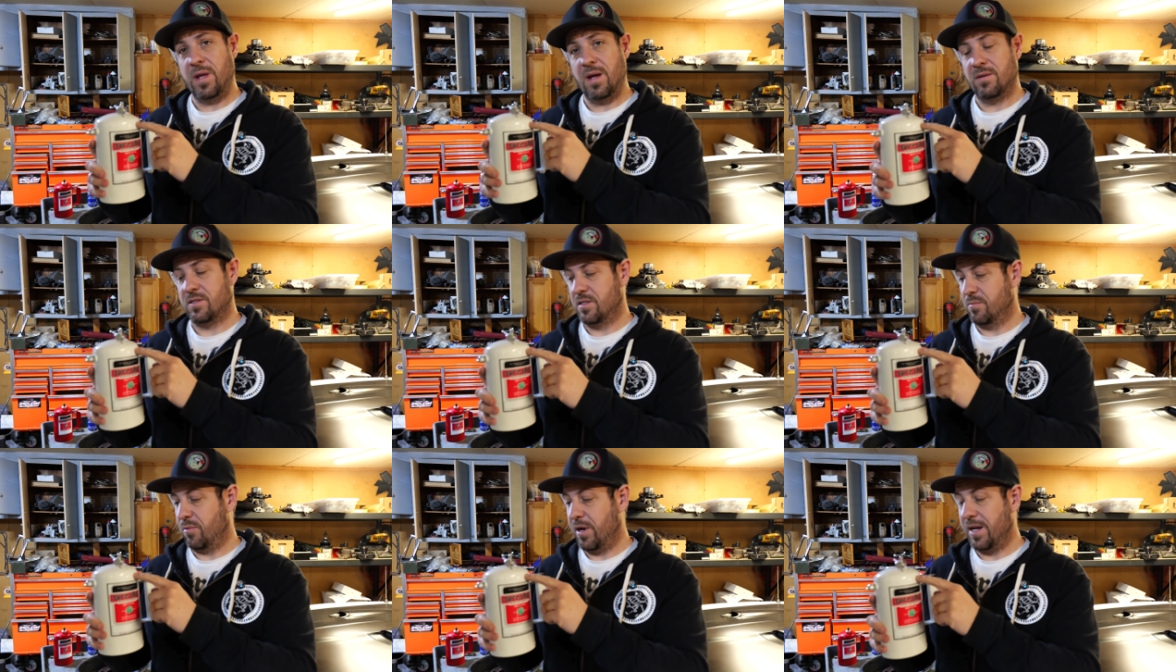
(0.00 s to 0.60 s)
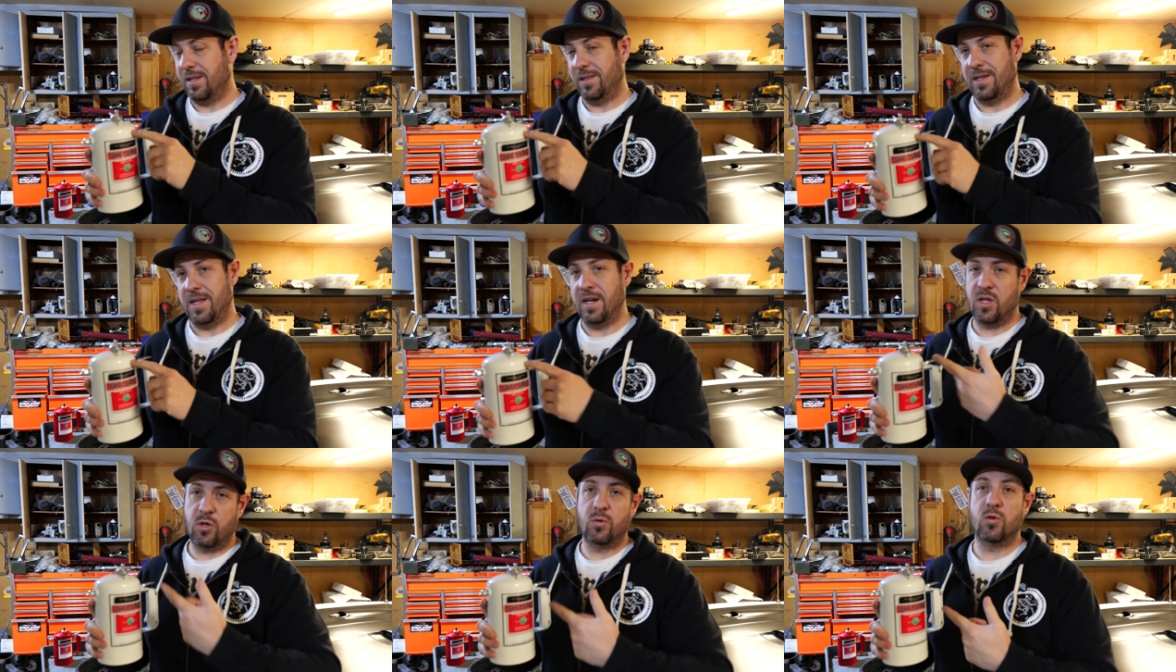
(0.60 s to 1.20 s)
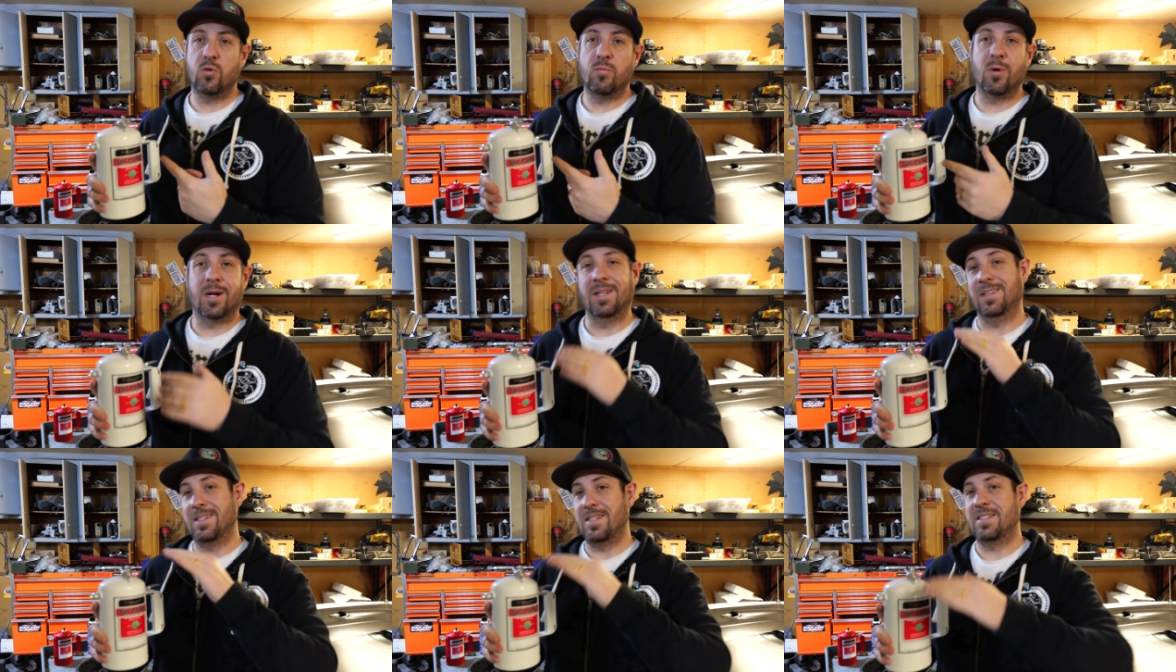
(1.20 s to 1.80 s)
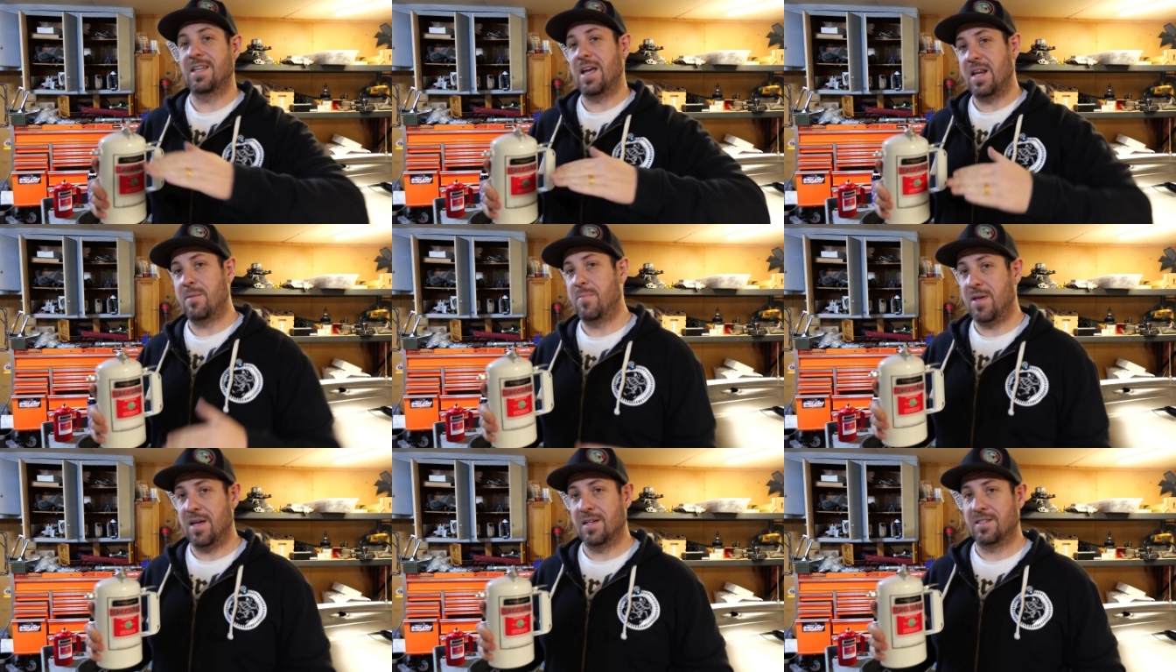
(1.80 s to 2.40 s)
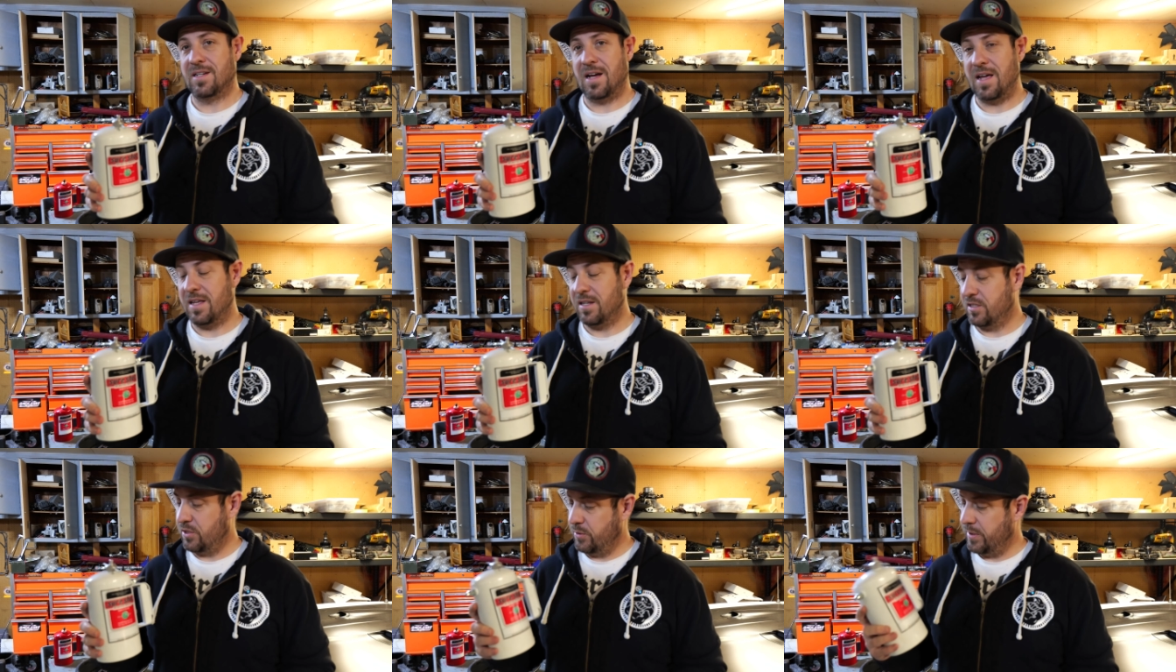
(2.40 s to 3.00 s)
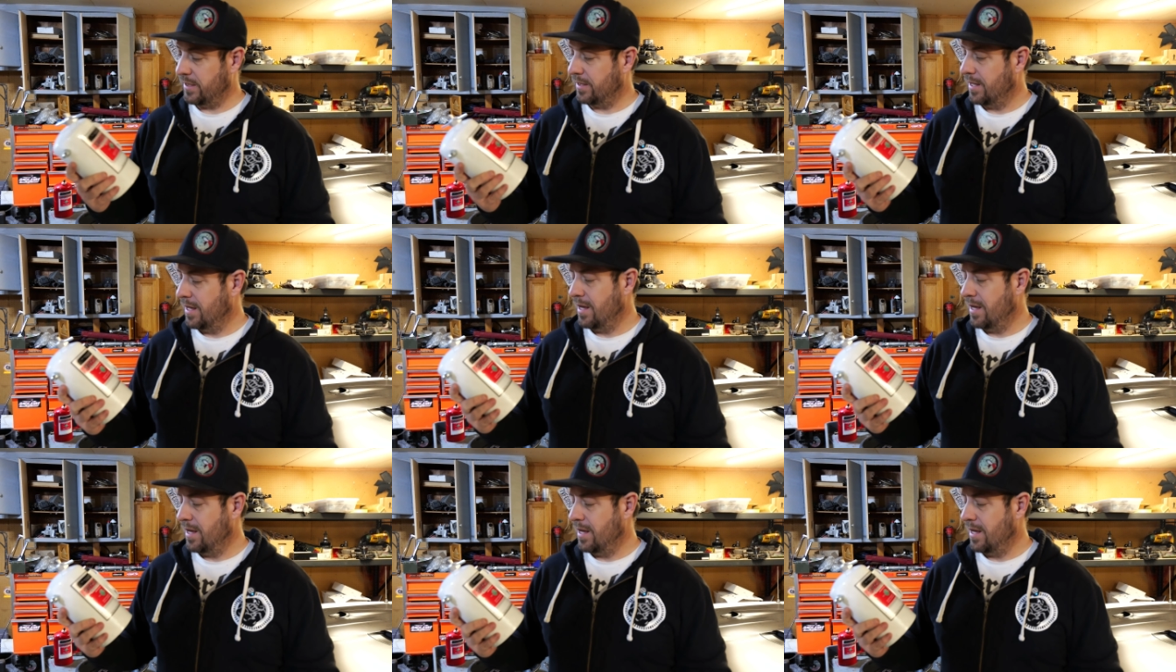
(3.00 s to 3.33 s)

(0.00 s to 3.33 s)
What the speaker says: ounces of Brakleen and you do put at least 80 PSI into it,